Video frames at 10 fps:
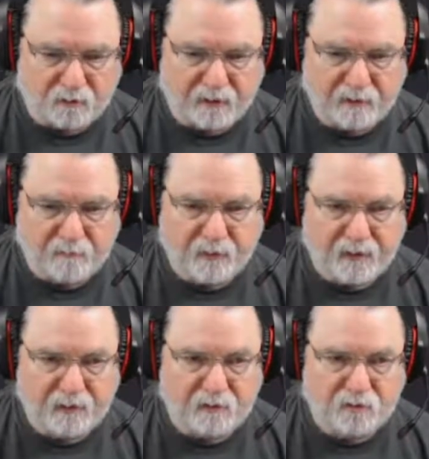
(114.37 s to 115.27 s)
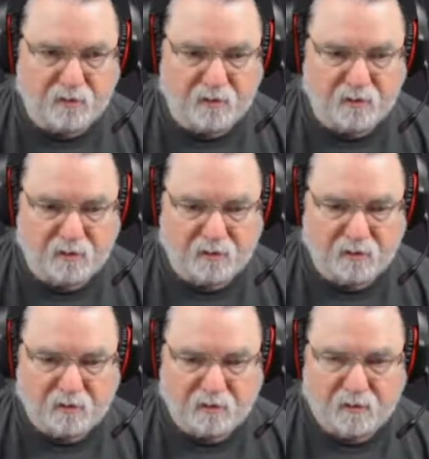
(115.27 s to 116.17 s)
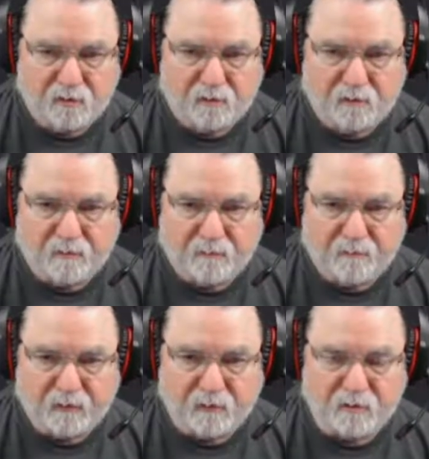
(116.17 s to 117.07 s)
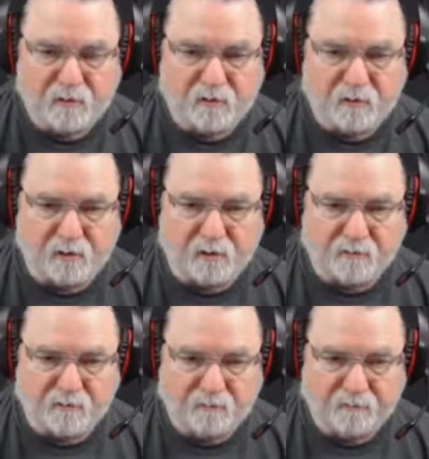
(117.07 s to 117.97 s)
edit page. And there it is.